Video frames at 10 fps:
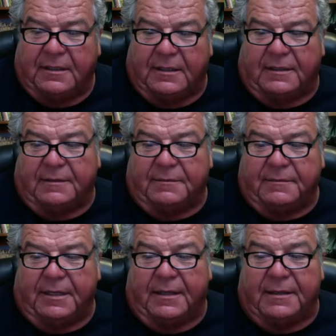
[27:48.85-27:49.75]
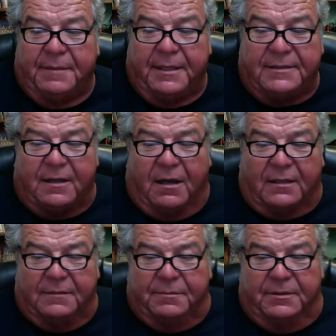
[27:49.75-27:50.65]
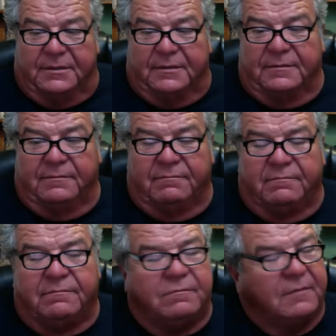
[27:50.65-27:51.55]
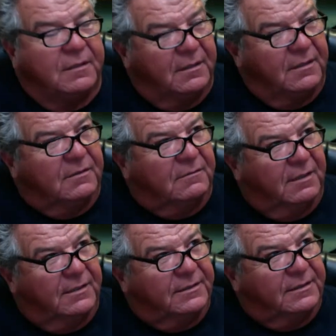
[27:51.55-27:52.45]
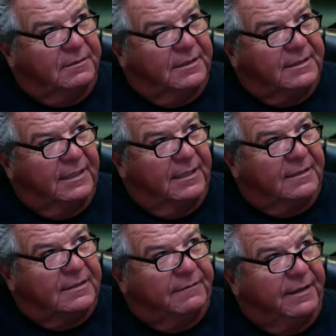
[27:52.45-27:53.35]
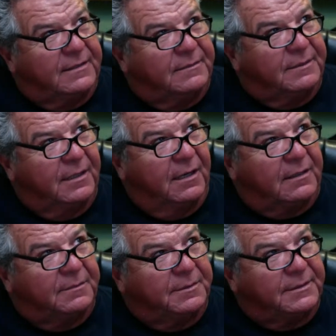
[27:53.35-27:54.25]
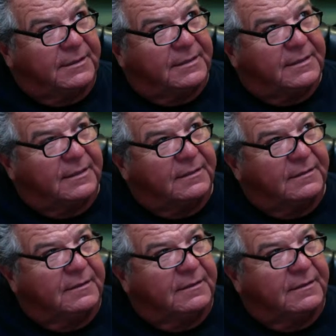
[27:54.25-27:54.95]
And the best octopus, well, I shouldn't really say that because I've had some good octopus since then.